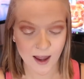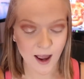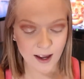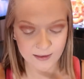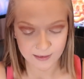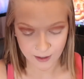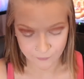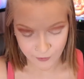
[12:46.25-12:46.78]

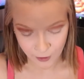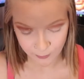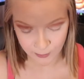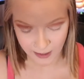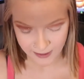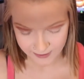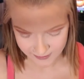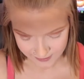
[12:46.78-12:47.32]
I love how
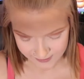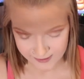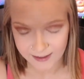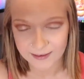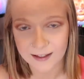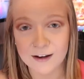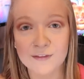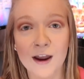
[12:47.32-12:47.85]
black it is.
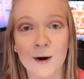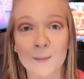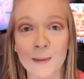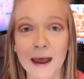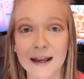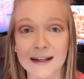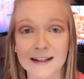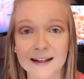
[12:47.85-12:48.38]
I love how
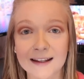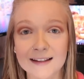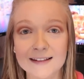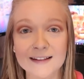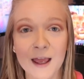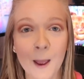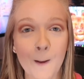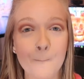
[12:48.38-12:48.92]
matte it is,